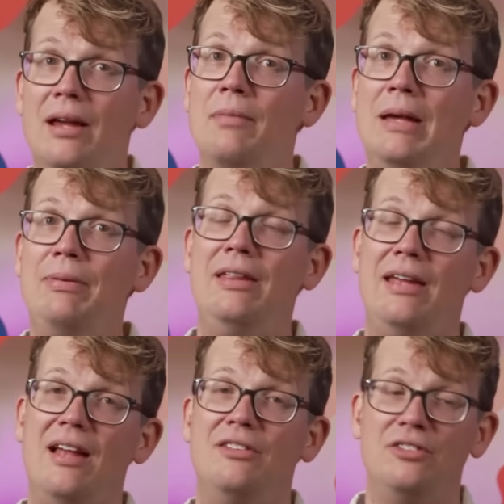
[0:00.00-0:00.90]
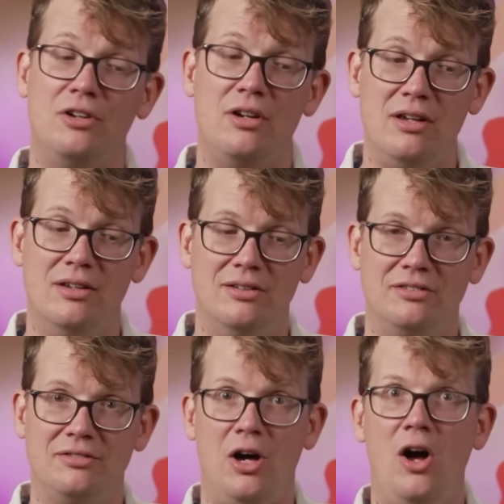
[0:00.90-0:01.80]
like maybe the answer
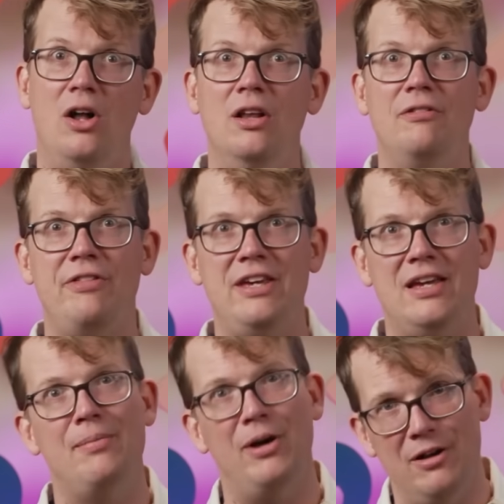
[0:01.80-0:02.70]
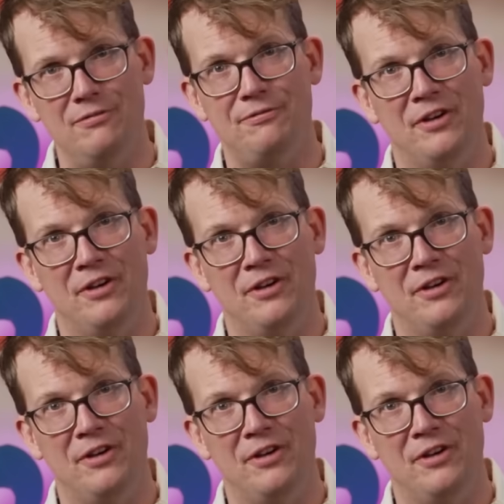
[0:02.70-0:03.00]
is all of the above.